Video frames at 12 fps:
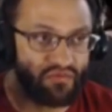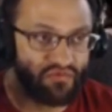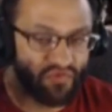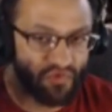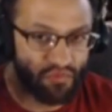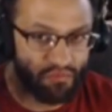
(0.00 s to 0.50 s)

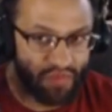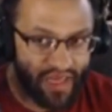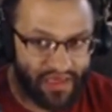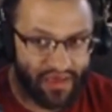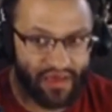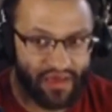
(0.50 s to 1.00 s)
for
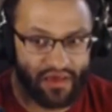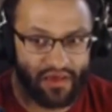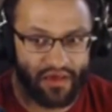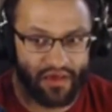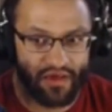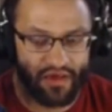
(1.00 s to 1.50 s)

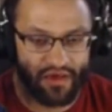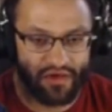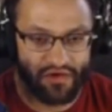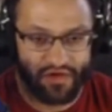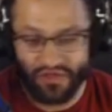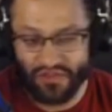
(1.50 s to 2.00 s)
making
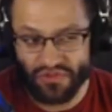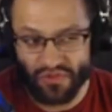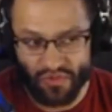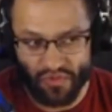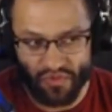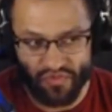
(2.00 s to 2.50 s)
your characters look
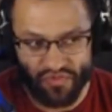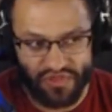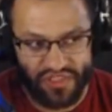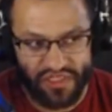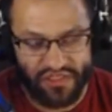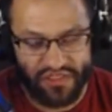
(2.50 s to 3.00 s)
cool, for
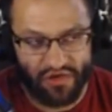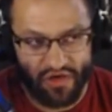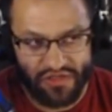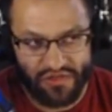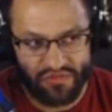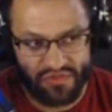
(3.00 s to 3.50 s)
changing their
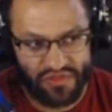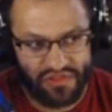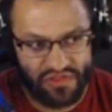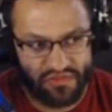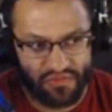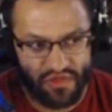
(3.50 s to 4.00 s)
costumes to
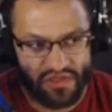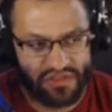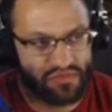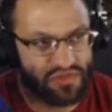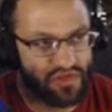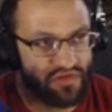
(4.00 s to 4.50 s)
some
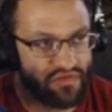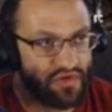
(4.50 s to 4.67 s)
custom stuff.